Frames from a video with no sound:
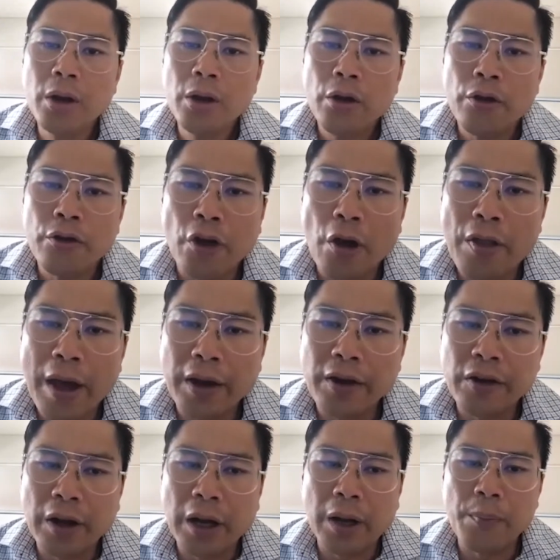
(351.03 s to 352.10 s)
so that
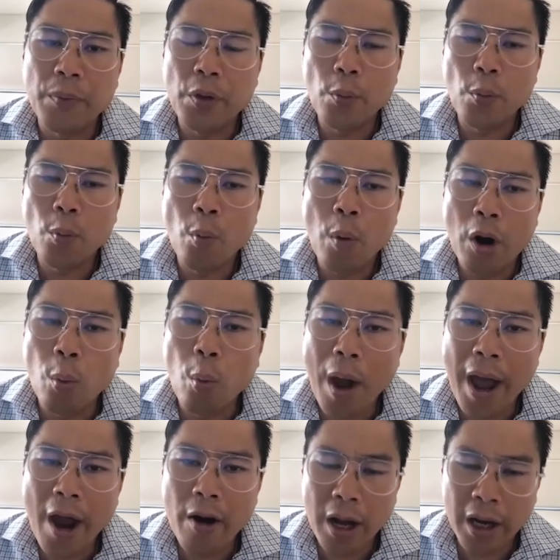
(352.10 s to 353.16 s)
we're aware
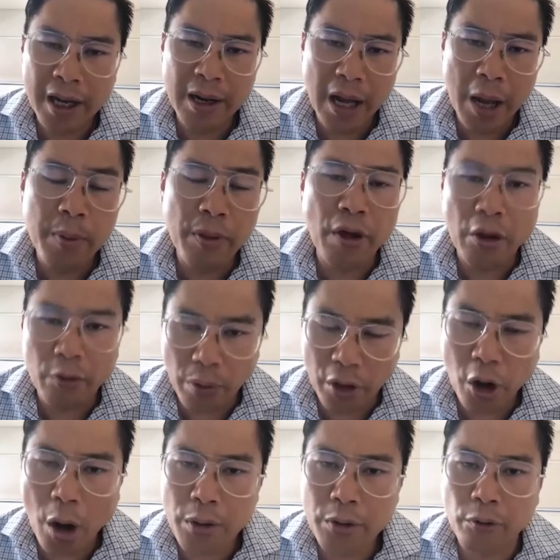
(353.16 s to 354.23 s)
and can empathise what they're
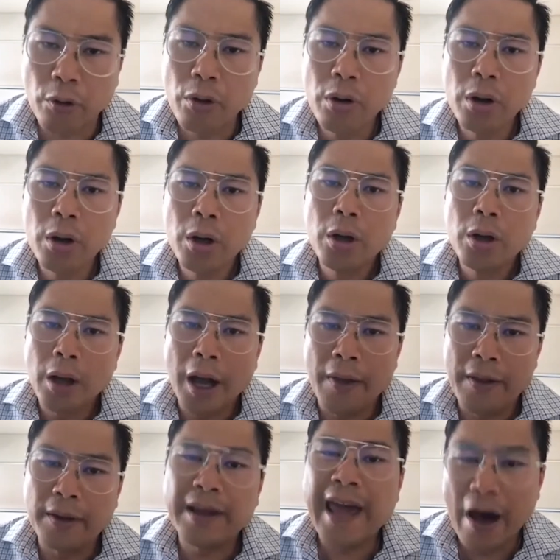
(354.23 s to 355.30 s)
going through, and
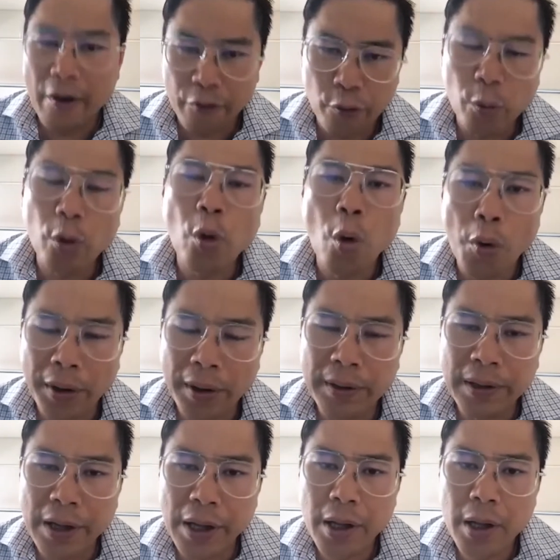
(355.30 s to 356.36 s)
then counsel
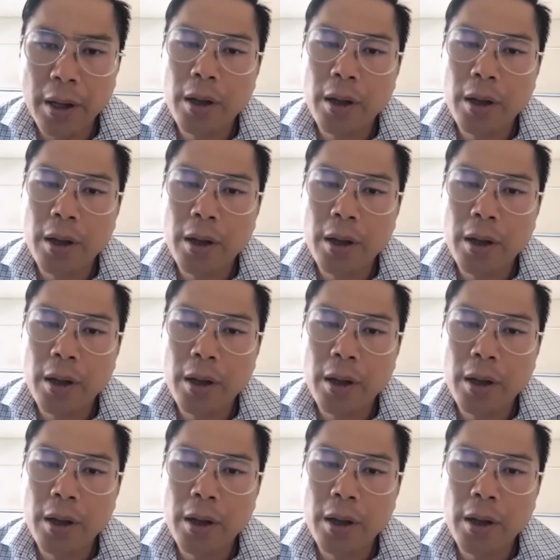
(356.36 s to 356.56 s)
accordingly